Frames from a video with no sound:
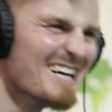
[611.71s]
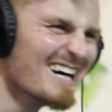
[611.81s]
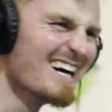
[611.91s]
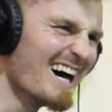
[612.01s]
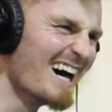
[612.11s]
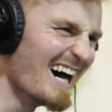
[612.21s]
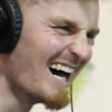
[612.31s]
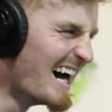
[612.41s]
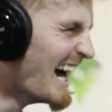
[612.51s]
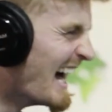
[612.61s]

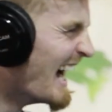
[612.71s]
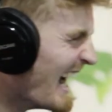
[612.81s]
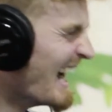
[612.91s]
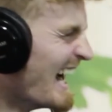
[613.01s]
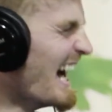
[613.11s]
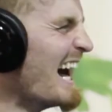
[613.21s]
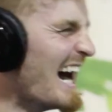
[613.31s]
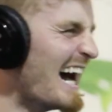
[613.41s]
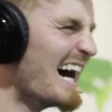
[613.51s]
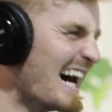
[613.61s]

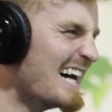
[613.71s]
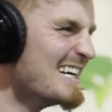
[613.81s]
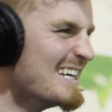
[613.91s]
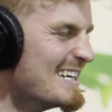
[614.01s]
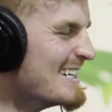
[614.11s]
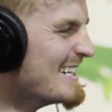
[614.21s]
(silent)